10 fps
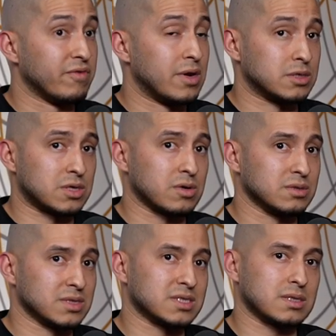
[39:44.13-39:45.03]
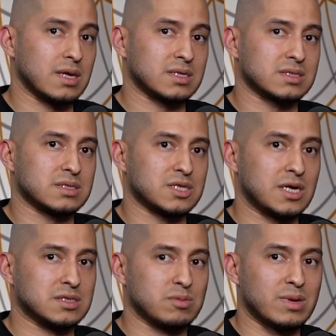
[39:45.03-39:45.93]
of inner circles, let's let's
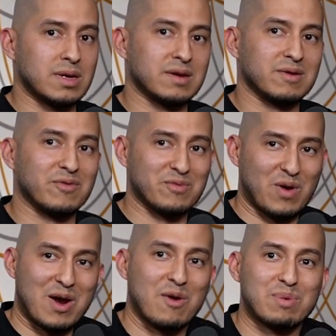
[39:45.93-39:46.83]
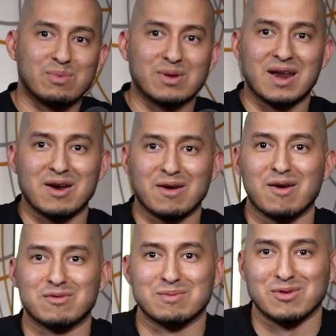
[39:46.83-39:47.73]
change the beat. I know people are getting
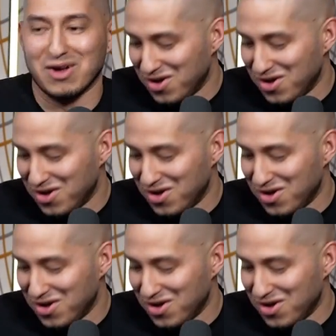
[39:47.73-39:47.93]
uncomfortable